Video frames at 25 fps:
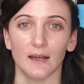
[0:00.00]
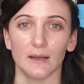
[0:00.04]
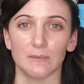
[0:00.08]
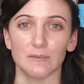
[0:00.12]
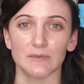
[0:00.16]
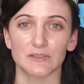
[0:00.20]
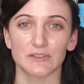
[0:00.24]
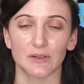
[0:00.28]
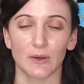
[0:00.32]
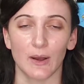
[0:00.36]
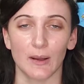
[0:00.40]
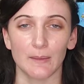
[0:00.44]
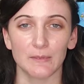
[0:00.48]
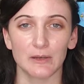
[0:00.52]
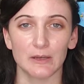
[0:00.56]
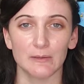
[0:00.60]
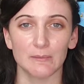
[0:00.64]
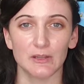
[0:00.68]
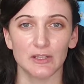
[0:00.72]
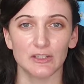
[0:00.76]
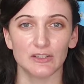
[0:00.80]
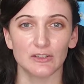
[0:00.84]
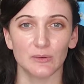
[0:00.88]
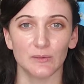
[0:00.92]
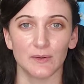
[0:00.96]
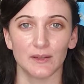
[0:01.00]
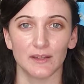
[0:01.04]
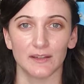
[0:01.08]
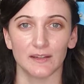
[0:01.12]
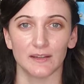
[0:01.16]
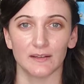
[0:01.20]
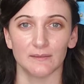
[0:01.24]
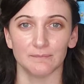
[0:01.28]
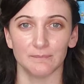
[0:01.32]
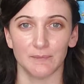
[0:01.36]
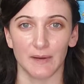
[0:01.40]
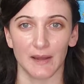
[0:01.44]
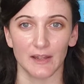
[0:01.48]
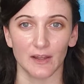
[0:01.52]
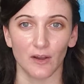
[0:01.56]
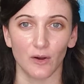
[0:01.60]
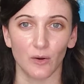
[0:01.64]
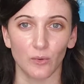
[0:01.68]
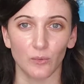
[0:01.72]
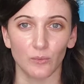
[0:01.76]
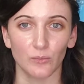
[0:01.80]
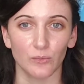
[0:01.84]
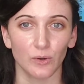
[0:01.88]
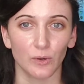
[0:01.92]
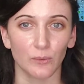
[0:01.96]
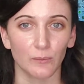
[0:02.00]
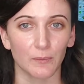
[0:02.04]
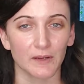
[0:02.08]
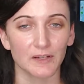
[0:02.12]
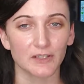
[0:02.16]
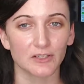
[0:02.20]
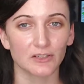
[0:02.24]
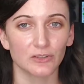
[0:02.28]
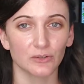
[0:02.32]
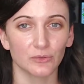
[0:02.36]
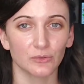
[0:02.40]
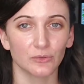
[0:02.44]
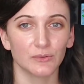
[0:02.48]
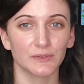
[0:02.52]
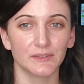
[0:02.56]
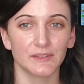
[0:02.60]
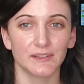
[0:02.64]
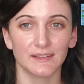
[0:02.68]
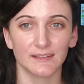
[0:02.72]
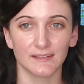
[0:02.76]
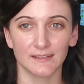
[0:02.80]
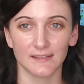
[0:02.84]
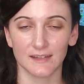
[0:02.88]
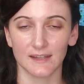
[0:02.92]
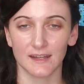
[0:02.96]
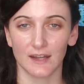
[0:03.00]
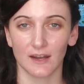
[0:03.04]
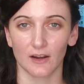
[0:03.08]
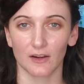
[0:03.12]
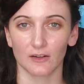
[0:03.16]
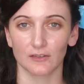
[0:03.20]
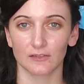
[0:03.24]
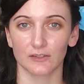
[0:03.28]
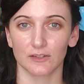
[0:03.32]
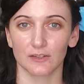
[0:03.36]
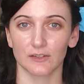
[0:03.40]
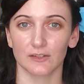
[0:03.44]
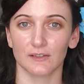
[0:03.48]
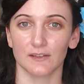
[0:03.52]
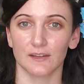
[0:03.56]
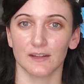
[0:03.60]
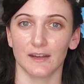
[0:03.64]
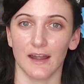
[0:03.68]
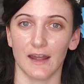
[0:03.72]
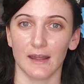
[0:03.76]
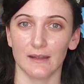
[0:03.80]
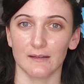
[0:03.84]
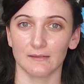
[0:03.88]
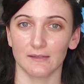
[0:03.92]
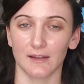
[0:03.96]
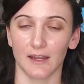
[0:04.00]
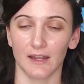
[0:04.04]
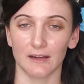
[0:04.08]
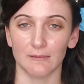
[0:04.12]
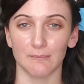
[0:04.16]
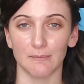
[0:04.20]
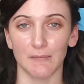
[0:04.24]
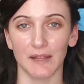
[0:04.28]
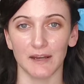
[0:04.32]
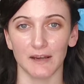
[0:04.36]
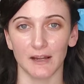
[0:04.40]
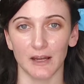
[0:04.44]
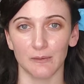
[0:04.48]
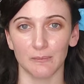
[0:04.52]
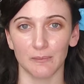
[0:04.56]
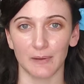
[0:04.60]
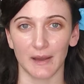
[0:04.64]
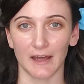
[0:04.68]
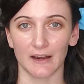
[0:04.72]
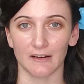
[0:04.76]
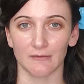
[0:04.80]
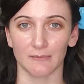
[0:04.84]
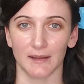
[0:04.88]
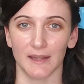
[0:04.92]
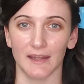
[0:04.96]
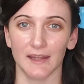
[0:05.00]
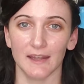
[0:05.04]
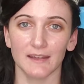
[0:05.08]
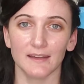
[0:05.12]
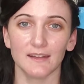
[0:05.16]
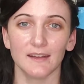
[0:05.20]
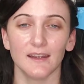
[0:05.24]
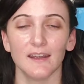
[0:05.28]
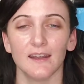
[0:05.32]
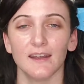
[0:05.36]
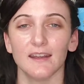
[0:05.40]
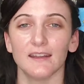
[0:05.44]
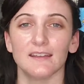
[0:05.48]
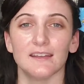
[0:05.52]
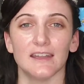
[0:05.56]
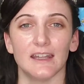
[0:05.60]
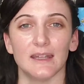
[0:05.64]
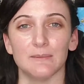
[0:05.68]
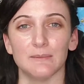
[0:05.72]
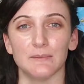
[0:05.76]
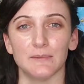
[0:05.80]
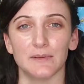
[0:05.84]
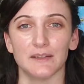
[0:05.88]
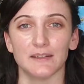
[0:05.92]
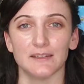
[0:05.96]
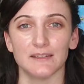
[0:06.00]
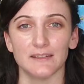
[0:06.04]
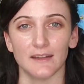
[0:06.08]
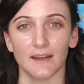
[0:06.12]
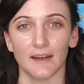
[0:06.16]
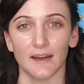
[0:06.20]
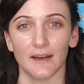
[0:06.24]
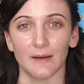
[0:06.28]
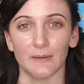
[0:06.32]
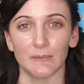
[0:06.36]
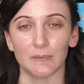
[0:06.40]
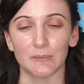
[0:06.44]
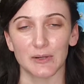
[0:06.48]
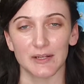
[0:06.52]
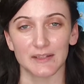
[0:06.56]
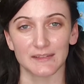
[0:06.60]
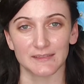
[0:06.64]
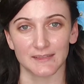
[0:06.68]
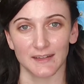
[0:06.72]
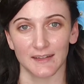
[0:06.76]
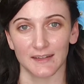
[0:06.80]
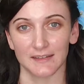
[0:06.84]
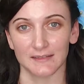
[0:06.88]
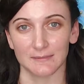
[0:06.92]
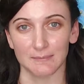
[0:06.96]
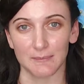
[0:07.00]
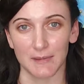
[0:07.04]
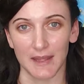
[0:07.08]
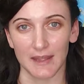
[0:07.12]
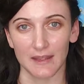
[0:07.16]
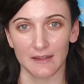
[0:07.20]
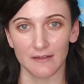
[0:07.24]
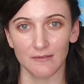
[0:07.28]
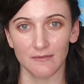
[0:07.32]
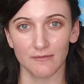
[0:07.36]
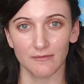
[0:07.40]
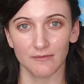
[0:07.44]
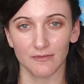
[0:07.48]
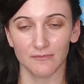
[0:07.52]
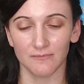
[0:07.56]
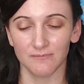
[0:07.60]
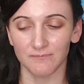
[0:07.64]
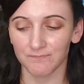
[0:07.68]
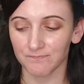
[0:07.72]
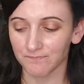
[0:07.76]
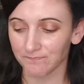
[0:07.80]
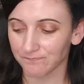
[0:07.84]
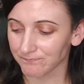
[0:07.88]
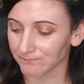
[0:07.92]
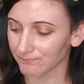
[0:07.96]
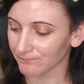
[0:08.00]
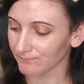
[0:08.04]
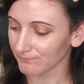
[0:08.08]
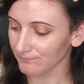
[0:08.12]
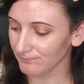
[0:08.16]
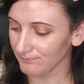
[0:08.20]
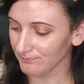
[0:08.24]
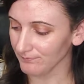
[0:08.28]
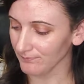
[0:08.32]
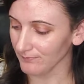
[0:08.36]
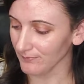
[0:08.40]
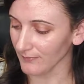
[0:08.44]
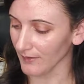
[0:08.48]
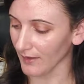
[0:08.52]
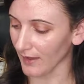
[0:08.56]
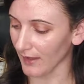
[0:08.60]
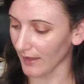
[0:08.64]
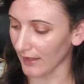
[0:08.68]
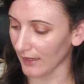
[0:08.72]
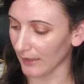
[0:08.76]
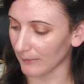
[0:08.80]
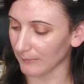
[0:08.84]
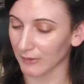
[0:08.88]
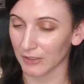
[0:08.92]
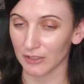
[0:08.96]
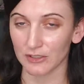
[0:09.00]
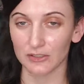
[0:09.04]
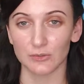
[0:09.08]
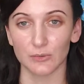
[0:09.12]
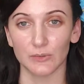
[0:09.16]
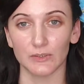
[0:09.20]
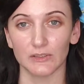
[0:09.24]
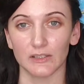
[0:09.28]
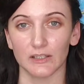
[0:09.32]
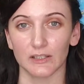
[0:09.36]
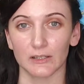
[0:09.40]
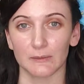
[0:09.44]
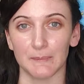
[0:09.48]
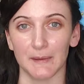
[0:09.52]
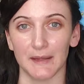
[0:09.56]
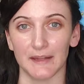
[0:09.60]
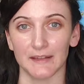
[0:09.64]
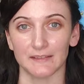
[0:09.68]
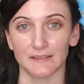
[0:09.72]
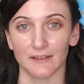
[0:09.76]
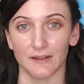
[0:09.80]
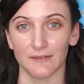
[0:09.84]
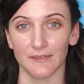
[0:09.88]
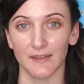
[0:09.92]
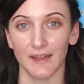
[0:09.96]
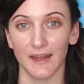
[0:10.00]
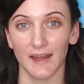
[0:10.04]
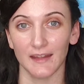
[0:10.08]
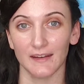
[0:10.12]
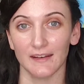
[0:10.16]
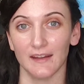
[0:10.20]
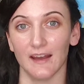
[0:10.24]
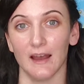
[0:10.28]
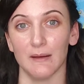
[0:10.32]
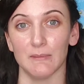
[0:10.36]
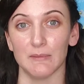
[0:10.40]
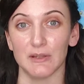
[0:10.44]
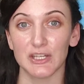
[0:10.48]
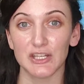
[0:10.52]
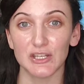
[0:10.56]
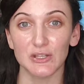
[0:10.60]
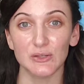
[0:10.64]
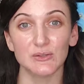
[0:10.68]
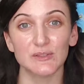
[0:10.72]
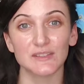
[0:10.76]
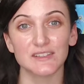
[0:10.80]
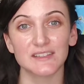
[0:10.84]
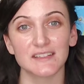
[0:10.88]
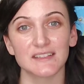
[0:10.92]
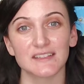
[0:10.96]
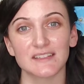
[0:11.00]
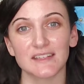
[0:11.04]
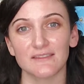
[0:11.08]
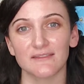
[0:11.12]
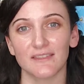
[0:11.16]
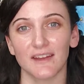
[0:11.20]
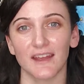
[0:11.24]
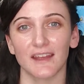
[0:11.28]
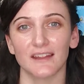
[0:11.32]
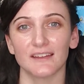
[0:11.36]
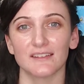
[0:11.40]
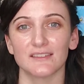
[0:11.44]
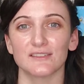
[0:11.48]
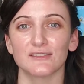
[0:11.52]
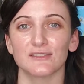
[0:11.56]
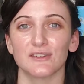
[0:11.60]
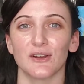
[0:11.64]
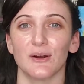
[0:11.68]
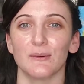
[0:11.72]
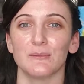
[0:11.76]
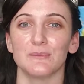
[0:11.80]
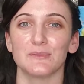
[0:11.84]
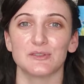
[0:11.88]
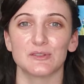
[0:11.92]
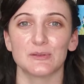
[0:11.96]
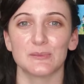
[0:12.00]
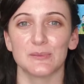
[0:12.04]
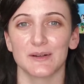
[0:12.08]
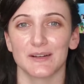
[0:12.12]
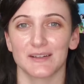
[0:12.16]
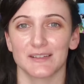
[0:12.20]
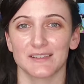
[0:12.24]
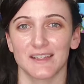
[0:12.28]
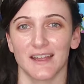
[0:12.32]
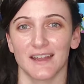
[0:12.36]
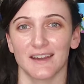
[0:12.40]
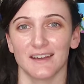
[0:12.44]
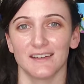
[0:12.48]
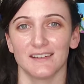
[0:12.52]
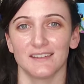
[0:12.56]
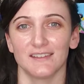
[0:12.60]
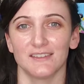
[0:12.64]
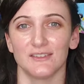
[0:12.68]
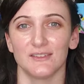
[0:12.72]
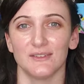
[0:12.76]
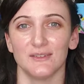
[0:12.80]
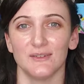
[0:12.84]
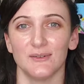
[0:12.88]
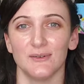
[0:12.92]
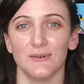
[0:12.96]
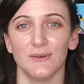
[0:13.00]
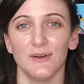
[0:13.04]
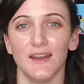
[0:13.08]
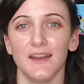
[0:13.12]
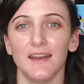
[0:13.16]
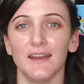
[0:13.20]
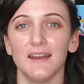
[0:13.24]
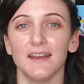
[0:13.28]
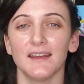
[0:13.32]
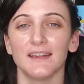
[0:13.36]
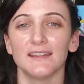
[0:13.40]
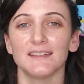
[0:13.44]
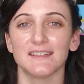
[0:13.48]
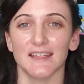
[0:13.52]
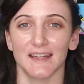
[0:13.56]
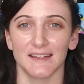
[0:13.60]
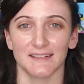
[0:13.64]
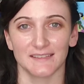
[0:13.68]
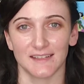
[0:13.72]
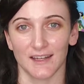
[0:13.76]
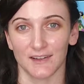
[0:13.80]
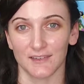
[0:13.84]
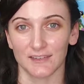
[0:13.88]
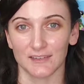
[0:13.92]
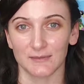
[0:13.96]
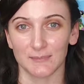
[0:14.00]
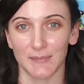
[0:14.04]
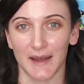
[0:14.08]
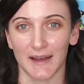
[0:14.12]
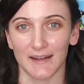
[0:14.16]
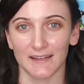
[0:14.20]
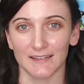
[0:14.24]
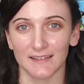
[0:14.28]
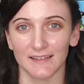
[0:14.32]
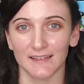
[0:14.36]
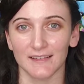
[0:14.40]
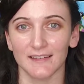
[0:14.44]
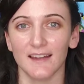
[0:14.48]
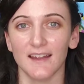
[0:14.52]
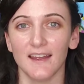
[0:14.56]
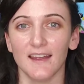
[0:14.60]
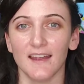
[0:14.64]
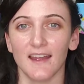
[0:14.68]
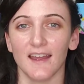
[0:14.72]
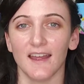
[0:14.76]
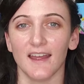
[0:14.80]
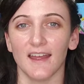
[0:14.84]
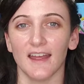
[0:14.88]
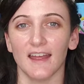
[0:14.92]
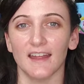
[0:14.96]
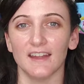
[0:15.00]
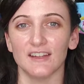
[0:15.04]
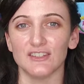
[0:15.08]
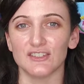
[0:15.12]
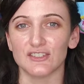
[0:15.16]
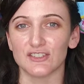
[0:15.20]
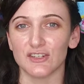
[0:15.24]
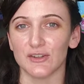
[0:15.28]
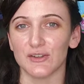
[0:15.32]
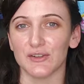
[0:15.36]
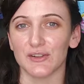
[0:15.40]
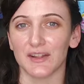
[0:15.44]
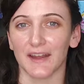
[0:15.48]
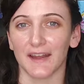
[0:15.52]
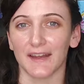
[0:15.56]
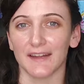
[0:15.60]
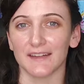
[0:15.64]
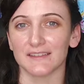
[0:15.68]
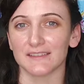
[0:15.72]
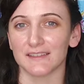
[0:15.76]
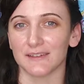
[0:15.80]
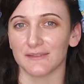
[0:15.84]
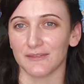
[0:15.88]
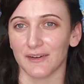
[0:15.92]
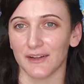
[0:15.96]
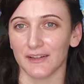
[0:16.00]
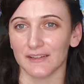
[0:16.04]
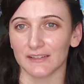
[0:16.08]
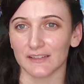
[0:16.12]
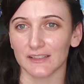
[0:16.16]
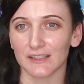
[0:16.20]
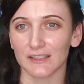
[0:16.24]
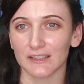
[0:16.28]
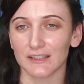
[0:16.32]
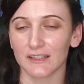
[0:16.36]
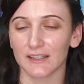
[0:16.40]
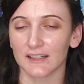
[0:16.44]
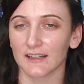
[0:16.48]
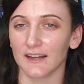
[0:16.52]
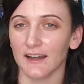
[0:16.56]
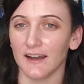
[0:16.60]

So I'm going to be doing my own original Disney character that I kind of made up out of my head named Princess Maeve. And I'm going to do a look based on that. I'm a huge Disney fan, so I'm super excited to test out this palette and show you guys a fun look.